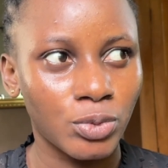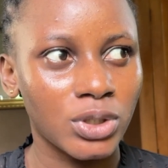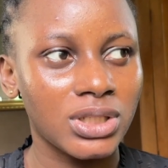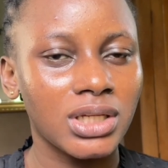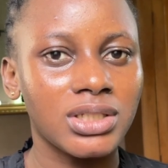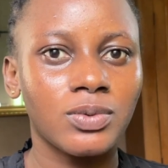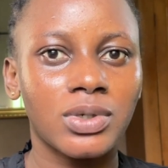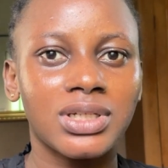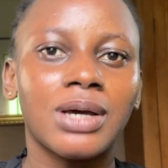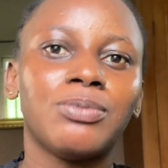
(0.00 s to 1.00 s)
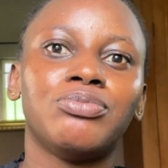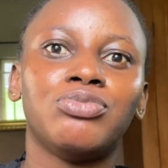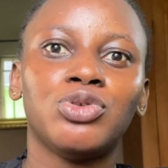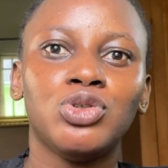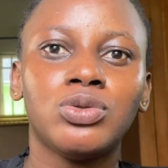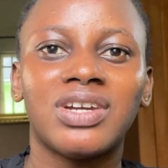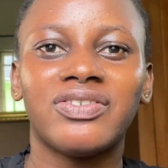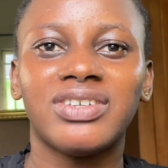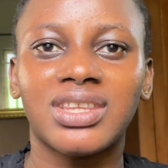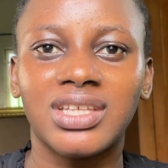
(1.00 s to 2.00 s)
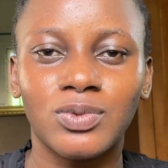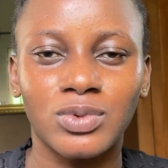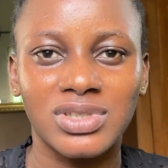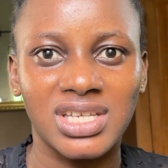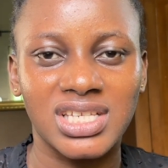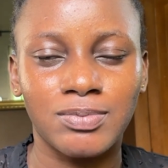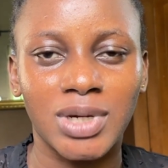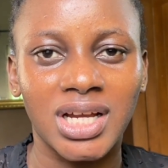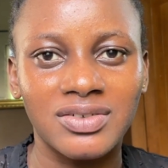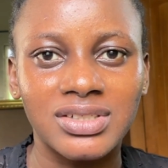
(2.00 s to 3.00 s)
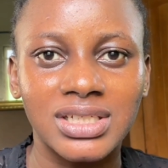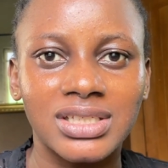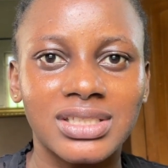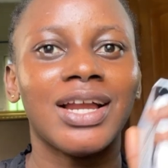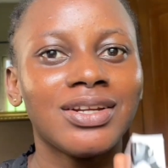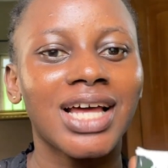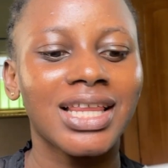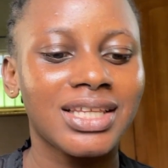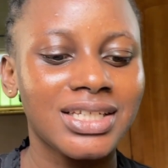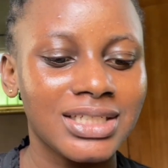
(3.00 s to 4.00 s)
but then the one that blew everything was the expiry date. Another thing